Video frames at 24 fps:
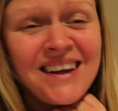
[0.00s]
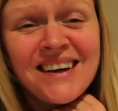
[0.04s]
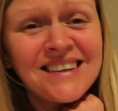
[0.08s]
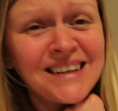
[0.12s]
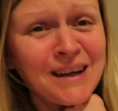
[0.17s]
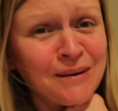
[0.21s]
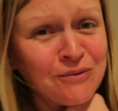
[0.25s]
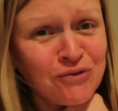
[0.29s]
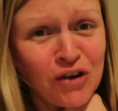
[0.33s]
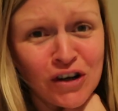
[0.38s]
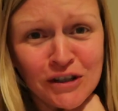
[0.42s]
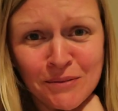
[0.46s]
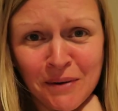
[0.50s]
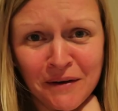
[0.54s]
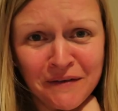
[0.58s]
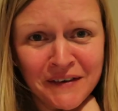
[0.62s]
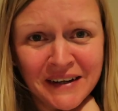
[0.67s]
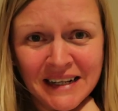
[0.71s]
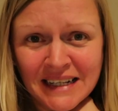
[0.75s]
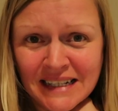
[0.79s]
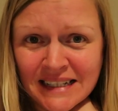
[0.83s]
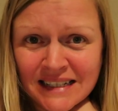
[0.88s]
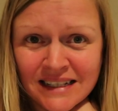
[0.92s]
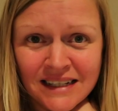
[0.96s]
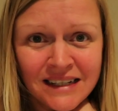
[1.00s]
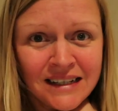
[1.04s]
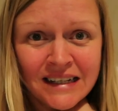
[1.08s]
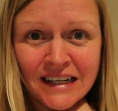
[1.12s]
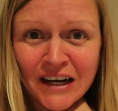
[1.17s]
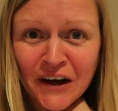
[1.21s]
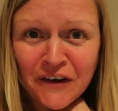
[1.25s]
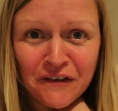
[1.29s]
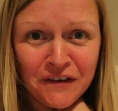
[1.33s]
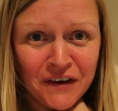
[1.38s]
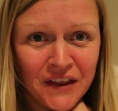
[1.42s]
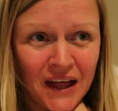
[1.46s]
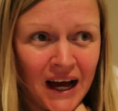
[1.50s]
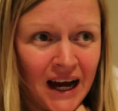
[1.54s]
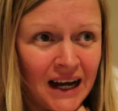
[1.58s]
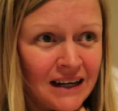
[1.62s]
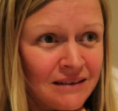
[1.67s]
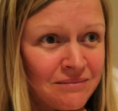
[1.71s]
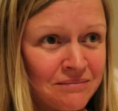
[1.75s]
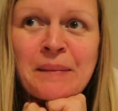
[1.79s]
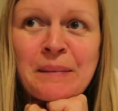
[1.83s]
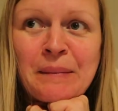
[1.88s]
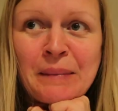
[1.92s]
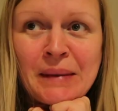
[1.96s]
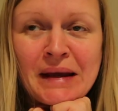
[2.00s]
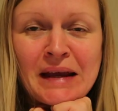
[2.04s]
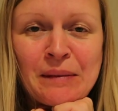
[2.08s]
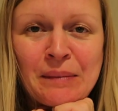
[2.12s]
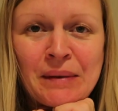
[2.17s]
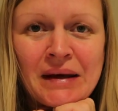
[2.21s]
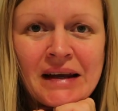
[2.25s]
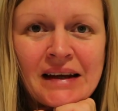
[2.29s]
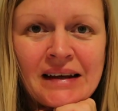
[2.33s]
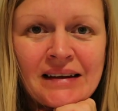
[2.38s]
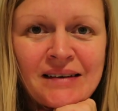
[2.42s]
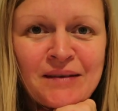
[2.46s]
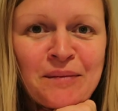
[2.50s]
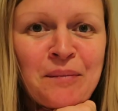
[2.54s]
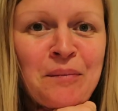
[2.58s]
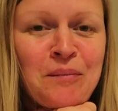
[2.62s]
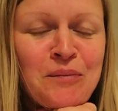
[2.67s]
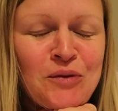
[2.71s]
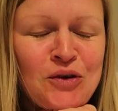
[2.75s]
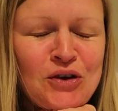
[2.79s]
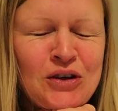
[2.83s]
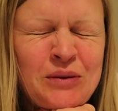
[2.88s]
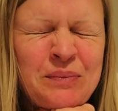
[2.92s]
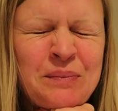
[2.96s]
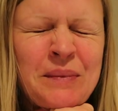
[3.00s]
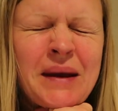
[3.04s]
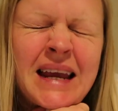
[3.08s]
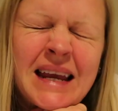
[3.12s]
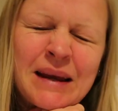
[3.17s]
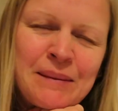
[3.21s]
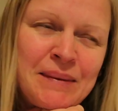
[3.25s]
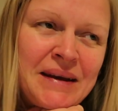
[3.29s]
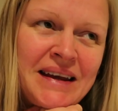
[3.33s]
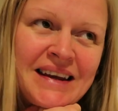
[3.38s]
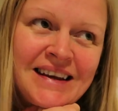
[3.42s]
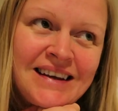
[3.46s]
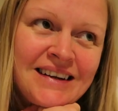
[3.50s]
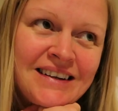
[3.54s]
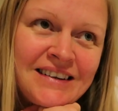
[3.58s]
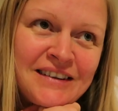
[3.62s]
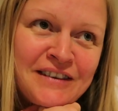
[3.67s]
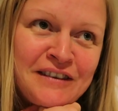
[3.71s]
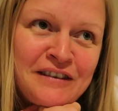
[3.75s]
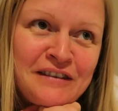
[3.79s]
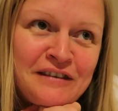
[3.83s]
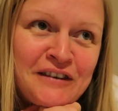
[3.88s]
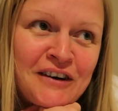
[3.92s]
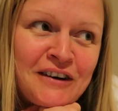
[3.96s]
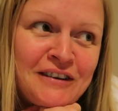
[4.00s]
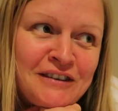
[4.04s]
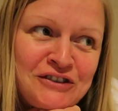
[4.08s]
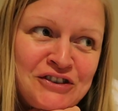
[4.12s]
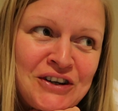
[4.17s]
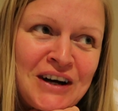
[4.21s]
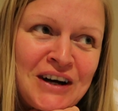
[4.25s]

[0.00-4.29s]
yeah, I'm crossing my fingers for that. Maybe, just maybe, foreign